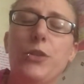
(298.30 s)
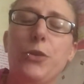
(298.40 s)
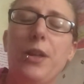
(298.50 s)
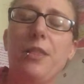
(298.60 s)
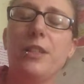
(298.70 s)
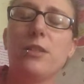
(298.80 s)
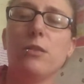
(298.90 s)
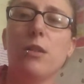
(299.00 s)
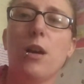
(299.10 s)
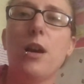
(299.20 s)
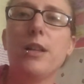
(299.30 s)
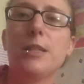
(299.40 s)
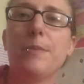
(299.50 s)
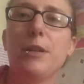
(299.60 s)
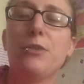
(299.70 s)
So I just
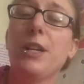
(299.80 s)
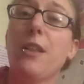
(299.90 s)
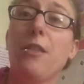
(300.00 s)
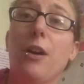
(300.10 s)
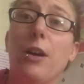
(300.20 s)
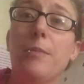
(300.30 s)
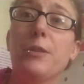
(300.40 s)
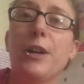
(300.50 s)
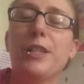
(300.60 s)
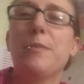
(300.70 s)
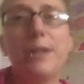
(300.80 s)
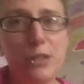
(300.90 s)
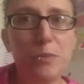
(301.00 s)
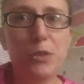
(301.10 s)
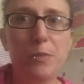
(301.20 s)
lost my train of thought. I'm sorry. So my
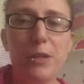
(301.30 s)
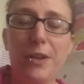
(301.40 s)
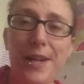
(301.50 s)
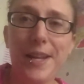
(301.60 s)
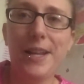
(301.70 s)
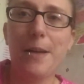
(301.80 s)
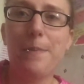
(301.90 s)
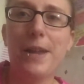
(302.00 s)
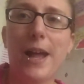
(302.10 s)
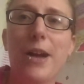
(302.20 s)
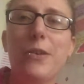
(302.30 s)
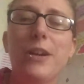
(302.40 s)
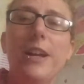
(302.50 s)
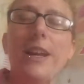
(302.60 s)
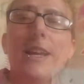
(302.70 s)
soup should be all heated up now.
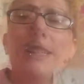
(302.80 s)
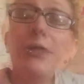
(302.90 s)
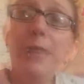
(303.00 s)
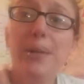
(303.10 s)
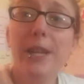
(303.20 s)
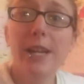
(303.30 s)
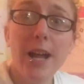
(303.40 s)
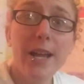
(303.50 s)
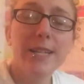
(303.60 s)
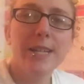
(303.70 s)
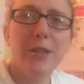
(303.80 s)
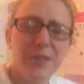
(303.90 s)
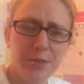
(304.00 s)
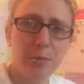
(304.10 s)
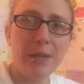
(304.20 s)
So good morning, guys.
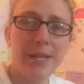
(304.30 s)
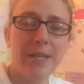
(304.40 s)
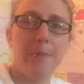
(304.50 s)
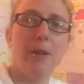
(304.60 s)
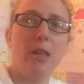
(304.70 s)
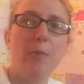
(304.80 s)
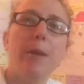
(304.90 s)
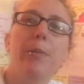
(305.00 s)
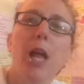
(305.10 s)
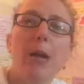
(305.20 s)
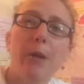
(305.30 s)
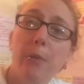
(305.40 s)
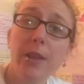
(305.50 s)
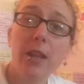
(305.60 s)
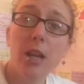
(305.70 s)
this will be in the middle of my vlog, but I
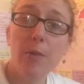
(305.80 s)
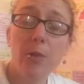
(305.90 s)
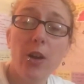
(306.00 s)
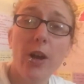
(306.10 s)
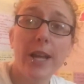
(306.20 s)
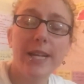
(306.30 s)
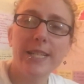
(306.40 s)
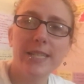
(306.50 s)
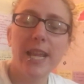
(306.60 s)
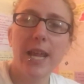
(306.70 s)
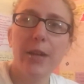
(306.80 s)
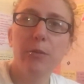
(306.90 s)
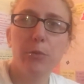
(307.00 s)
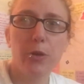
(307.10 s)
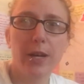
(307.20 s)
wanted to come on and say
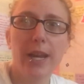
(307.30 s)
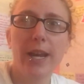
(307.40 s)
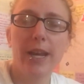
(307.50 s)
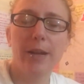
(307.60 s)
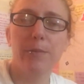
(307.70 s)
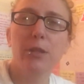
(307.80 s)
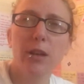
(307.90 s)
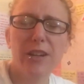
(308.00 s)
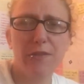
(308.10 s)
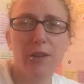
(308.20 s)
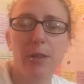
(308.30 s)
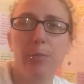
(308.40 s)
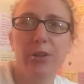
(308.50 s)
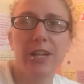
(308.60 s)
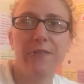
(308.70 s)
good morning. And I'm sorry for all the
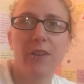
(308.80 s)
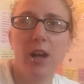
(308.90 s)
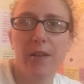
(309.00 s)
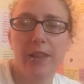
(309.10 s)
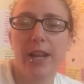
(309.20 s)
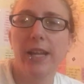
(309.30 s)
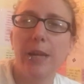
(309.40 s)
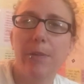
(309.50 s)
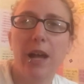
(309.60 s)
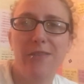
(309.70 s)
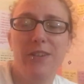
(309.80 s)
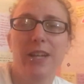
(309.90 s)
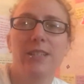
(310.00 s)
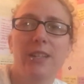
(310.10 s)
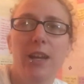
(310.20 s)
brain fog that I keep having
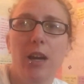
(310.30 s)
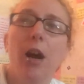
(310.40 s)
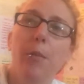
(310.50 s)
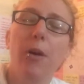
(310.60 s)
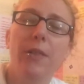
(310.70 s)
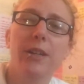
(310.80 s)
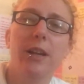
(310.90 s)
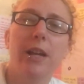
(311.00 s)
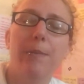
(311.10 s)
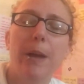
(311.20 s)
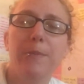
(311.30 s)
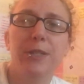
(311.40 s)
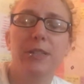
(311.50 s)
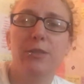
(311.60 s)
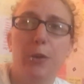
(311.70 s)
and saying all the time. I'm
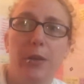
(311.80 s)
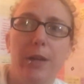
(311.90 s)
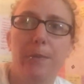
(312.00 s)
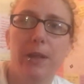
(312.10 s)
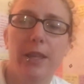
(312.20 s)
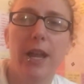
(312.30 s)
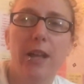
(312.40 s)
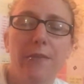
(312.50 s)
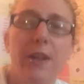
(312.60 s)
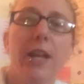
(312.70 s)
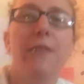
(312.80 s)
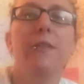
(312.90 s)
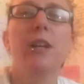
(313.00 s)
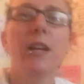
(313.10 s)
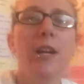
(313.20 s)
just totally completely out of it. I have
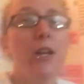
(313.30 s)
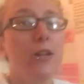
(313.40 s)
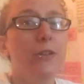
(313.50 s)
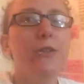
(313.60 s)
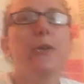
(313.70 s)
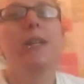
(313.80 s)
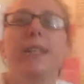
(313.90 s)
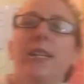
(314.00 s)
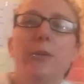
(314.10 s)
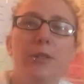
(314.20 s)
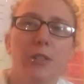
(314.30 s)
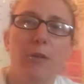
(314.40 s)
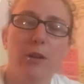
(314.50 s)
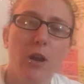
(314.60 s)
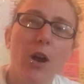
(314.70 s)
no idea what's
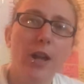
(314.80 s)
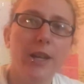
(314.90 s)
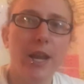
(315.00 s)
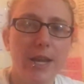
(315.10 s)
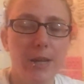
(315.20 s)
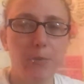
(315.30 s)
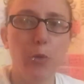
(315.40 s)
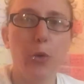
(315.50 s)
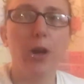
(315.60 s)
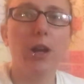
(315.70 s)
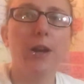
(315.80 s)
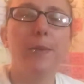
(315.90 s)
going on anymore.